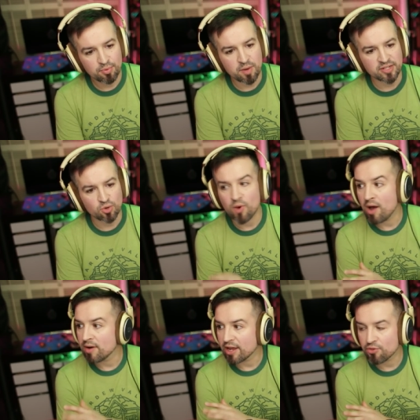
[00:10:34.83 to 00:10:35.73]
much
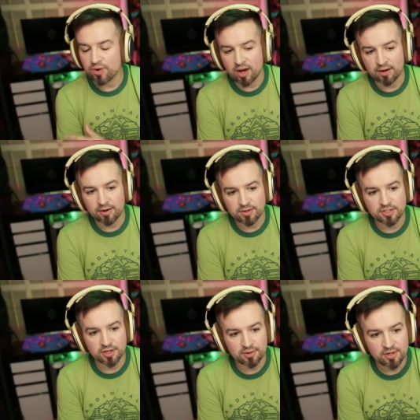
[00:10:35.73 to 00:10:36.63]
around like 300 or
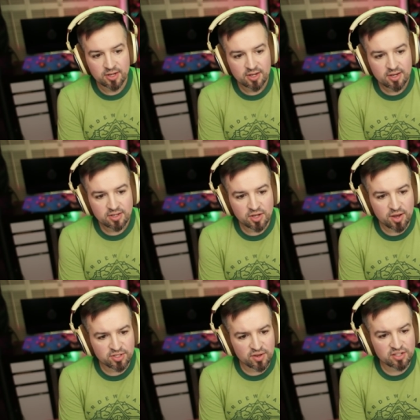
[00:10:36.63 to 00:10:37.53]
so. So
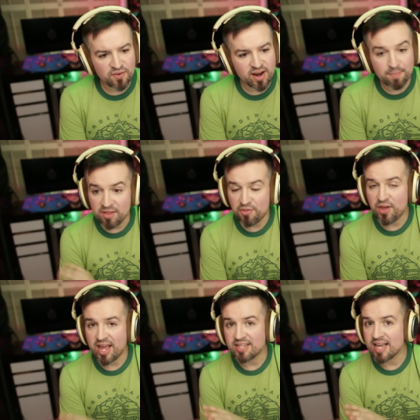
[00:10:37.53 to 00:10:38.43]
it's very, but the
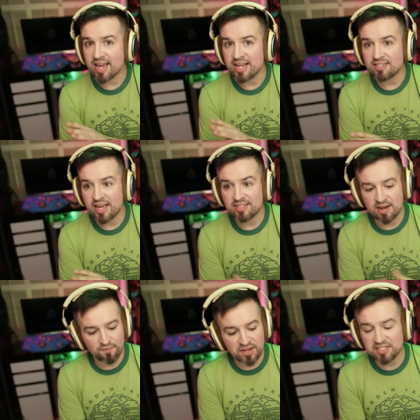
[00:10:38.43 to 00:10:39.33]
thing is, like, it's an
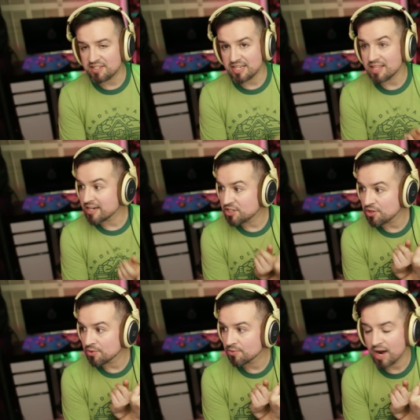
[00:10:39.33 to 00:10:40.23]
efficiency thing
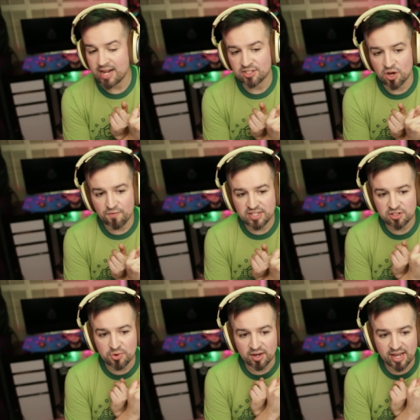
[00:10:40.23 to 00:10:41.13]
too, right? So if it's
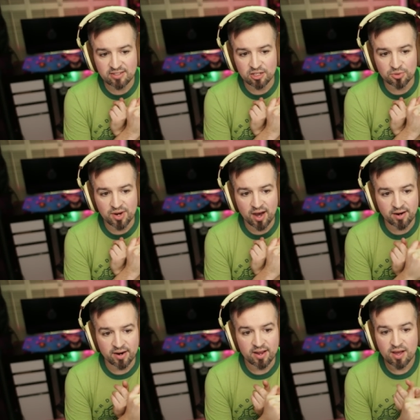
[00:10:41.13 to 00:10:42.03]
doing less than
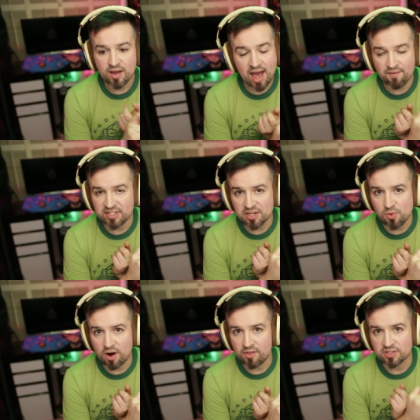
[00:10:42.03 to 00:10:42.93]
300, every
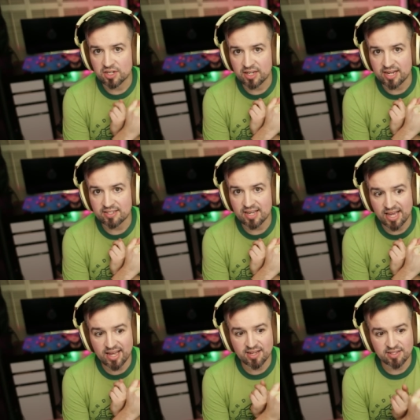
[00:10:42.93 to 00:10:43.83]
single one of those clicks
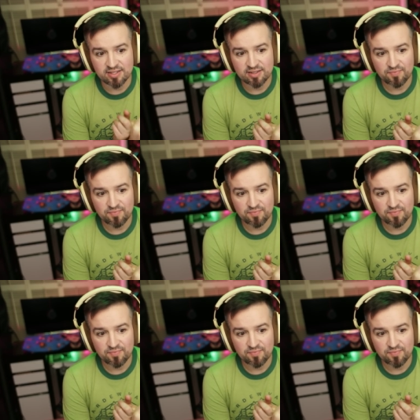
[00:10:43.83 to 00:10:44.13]
is